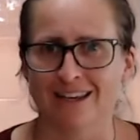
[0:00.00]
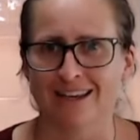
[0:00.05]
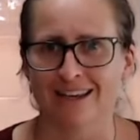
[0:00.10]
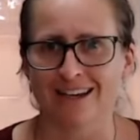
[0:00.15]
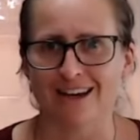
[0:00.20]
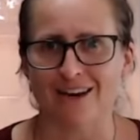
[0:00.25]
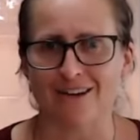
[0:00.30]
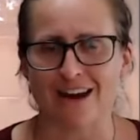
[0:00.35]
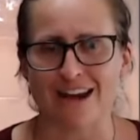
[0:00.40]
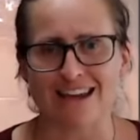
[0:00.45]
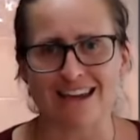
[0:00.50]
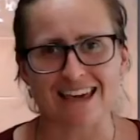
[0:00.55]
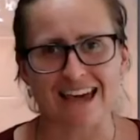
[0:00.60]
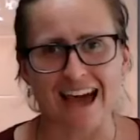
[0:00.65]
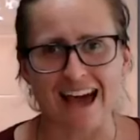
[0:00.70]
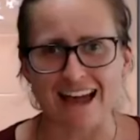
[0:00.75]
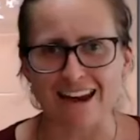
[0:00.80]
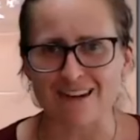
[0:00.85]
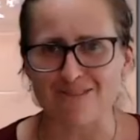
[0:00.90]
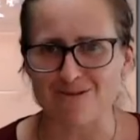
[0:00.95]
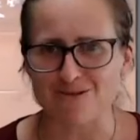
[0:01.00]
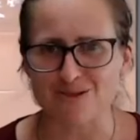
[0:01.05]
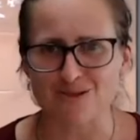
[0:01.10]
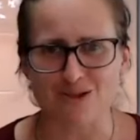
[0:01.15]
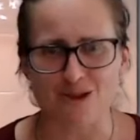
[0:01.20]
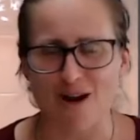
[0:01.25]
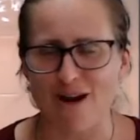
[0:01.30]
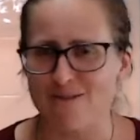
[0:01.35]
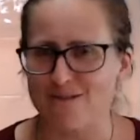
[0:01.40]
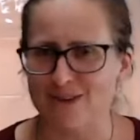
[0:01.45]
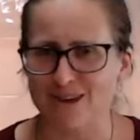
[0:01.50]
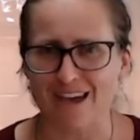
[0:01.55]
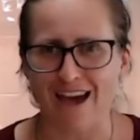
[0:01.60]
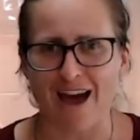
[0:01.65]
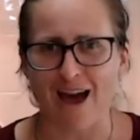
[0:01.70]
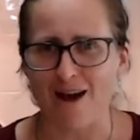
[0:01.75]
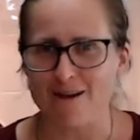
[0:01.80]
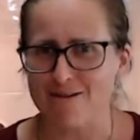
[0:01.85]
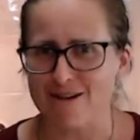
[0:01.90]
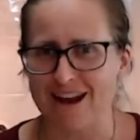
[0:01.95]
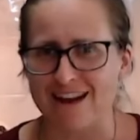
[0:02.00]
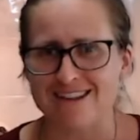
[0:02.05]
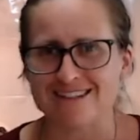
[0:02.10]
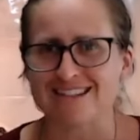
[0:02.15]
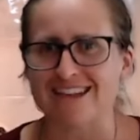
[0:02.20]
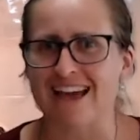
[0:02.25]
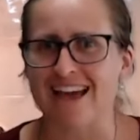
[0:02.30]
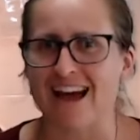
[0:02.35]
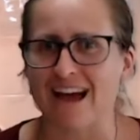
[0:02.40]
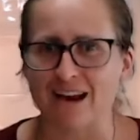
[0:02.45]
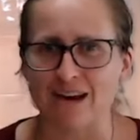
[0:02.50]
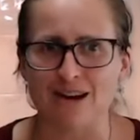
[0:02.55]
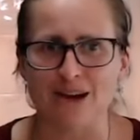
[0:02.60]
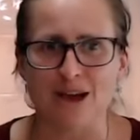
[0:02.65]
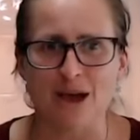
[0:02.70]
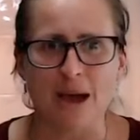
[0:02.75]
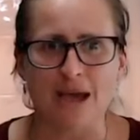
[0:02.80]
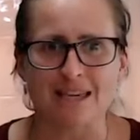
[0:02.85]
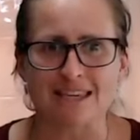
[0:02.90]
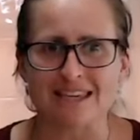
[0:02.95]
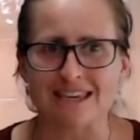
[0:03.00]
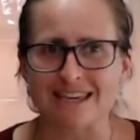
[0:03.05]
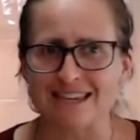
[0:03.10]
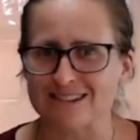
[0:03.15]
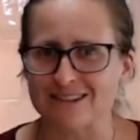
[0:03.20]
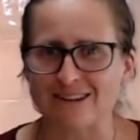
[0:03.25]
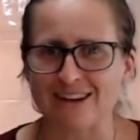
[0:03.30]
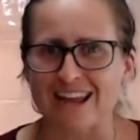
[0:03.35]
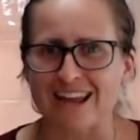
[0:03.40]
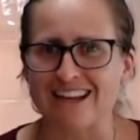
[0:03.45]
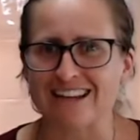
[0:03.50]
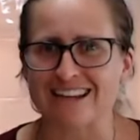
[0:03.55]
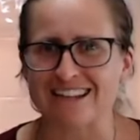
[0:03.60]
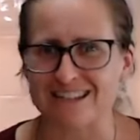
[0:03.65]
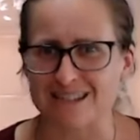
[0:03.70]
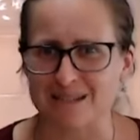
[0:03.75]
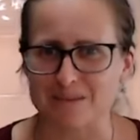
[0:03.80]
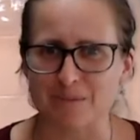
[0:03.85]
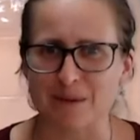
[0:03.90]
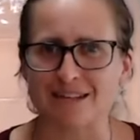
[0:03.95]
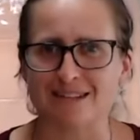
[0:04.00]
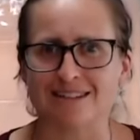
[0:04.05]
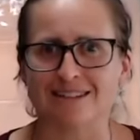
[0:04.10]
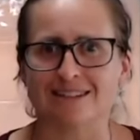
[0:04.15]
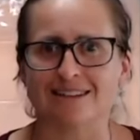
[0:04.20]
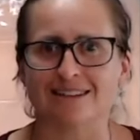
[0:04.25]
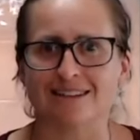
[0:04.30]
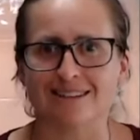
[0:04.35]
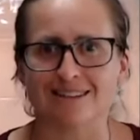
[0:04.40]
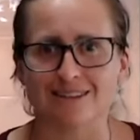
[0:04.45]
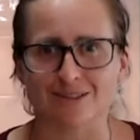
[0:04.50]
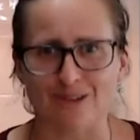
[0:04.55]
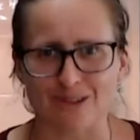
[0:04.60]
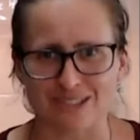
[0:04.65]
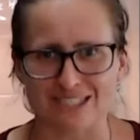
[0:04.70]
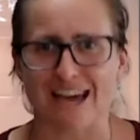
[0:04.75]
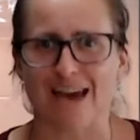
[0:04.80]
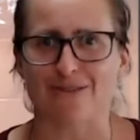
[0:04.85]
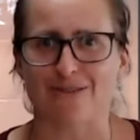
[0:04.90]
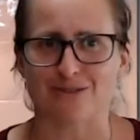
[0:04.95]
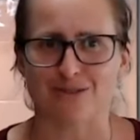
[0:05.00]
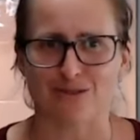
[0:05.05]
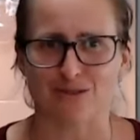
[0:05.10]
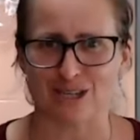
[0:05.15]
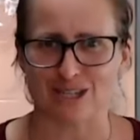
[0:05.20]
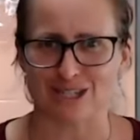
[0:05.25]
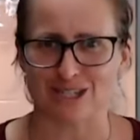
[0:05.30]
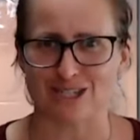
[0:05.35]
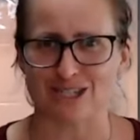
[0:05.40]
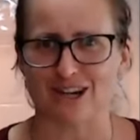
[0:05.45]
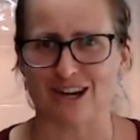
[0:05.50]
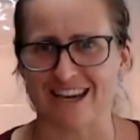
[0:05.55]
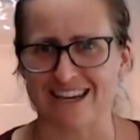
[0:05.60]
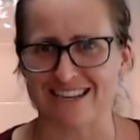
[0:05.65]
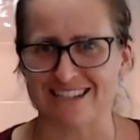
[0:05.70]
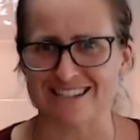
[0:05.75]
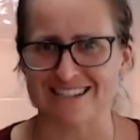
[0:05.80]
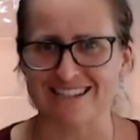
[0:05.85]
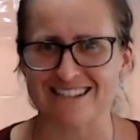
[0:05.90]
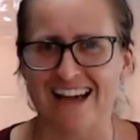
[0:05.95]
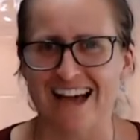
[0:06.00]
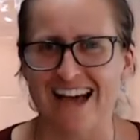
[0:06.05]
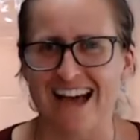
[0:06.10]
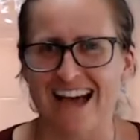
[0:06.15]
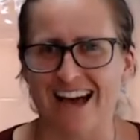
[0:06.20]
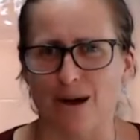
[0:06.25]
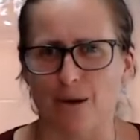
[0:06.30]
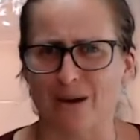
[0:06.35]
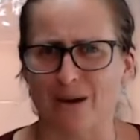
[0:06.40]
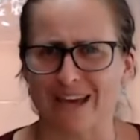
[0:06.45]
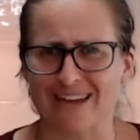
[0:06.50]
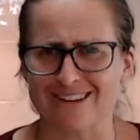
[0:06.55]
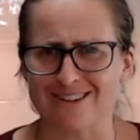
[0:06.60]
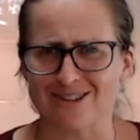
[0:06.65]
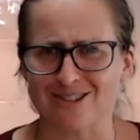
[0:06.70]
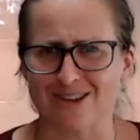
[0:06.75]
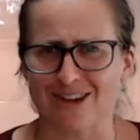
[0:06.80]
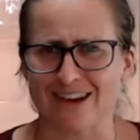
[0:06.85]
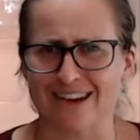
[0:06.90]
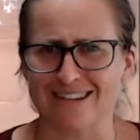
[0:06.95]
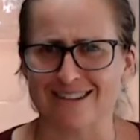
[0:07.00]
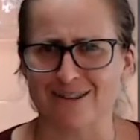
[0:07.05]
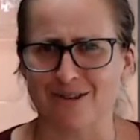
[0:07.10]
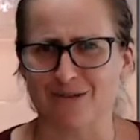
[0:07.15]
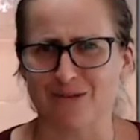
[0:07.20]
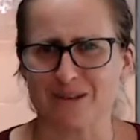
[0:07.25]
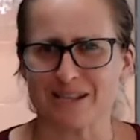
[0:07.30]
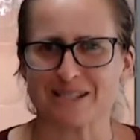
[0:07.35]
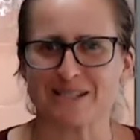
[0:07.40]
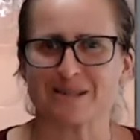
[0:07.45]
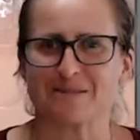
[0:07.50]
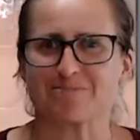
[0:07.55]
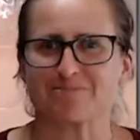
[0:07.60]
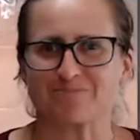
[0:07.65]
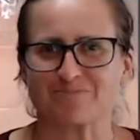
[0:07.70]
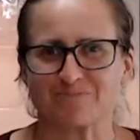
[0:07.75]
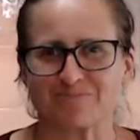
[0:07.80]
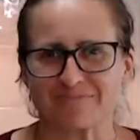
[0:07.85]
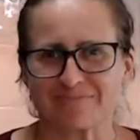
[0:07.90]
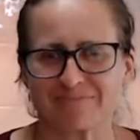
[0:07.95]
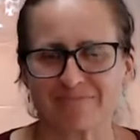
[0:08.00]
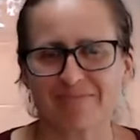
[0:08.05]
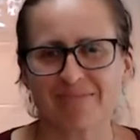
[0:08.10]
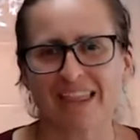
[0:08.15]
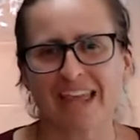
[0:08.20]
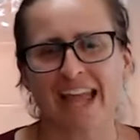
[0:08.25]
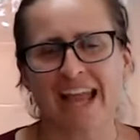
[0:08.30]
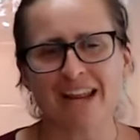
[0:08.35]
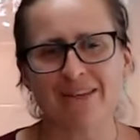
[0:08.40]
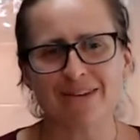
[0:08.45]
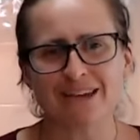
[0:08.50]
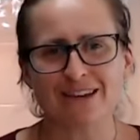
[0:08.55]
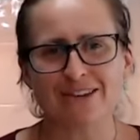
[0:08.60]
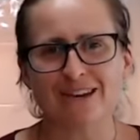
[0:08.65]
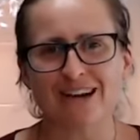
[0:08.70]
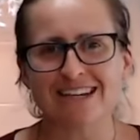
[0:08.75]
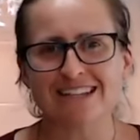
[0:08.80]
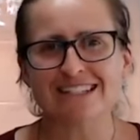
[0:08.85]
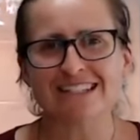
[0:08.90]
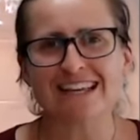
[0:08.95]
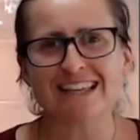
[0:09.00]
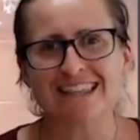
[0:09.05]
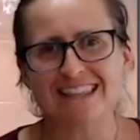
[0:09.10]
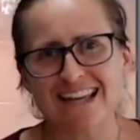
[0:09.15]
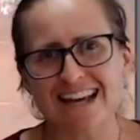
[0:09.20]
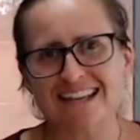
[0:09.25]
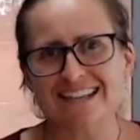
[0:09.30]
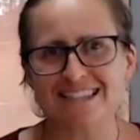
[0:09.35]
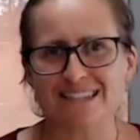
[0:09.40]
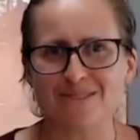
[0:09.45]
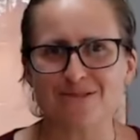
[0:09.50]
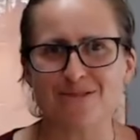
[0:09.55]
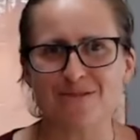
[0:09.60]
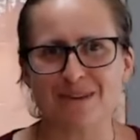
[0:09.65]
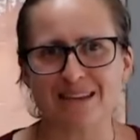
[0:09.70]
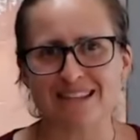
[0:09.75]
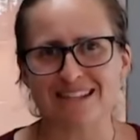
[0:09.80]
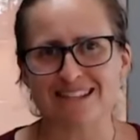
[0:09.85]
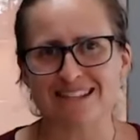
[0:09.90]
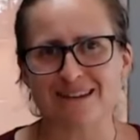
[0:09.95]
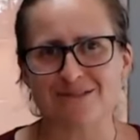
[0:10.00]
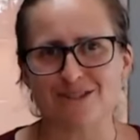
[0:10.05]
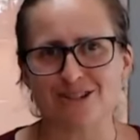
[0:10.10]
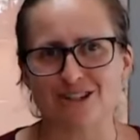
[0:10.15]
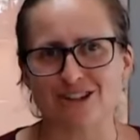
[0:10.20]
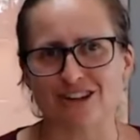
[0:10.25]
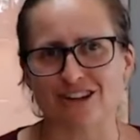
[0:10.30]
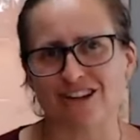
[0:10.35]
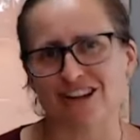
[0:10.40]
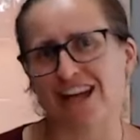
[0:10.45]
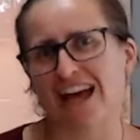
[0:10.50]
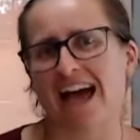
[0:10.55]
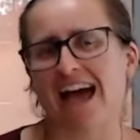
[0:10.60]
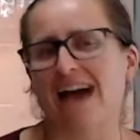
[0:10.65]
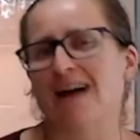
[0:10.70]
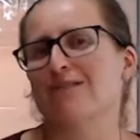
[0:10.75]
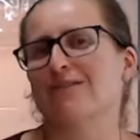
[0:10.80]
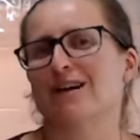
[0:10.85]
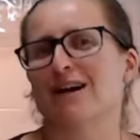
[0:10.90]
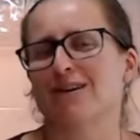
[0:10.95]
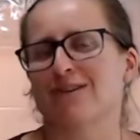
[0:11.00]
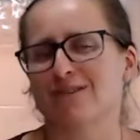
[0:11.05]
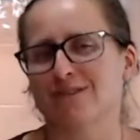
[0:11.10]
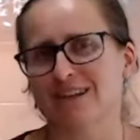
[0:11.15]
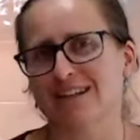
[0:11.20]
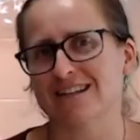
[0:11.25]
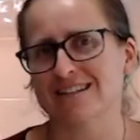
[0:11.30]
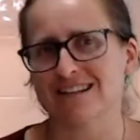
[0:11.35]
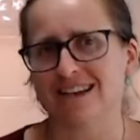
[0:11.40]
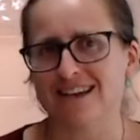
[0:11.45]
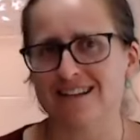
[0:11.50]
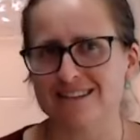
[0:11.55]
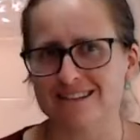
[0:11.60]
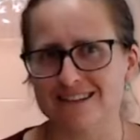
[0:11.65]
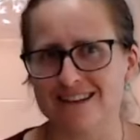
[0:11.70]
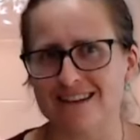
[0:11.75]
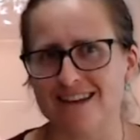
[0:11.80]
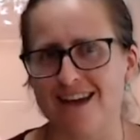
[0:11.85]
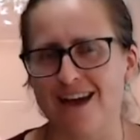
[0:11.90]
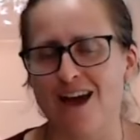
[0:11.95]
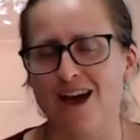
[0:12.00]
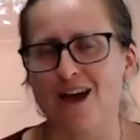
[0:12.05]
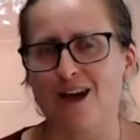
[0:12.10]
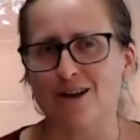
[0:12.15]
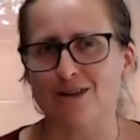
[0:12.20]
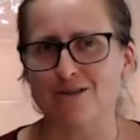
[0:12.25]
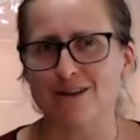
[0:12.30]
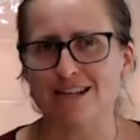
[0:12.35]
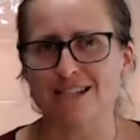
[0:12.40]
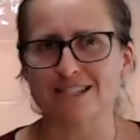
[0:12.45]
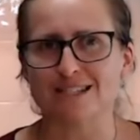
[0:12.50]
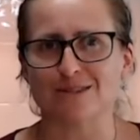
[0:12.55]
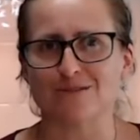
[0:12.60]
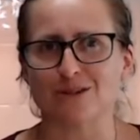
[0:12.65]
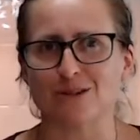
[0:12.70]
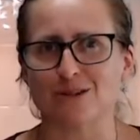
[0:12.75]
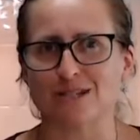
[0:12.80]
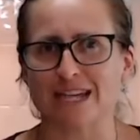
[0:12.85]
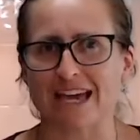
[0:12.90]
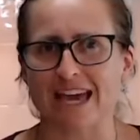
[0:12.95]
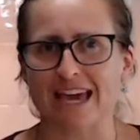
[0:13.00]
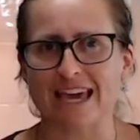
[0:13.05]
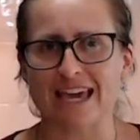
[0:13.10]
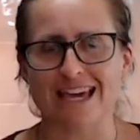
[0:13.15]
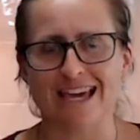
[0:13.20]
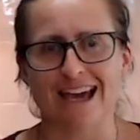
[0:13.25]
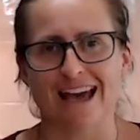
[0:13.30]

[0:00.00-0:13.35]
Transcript: All right, you can't drive your car around town years on end and expect not to have to fix your tires, or get new tires, not fix them. Anyway, guys, that's it for me this afternoon. Have a fantastic rest of your day.